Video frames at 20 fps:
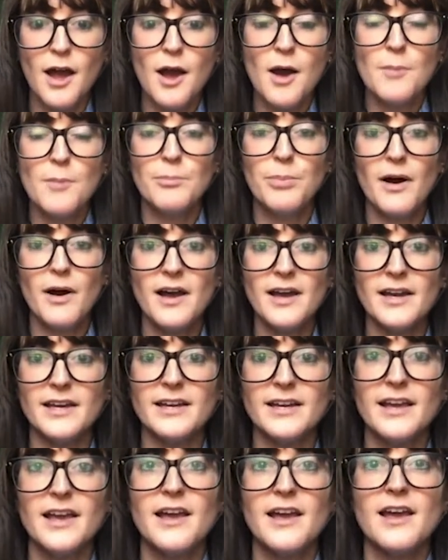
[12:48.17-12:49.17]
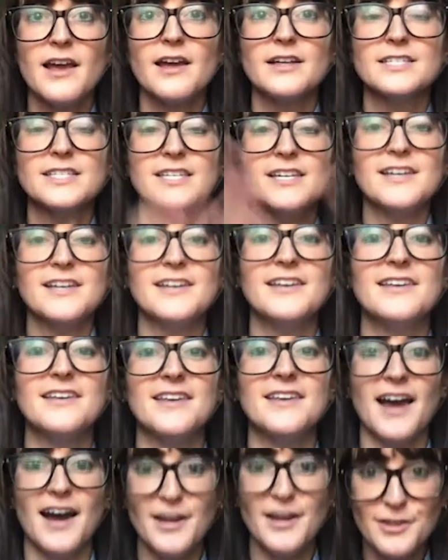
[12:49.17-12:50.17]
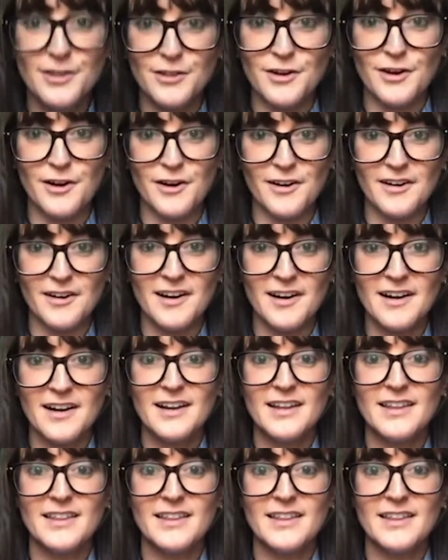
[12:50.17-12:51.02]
but together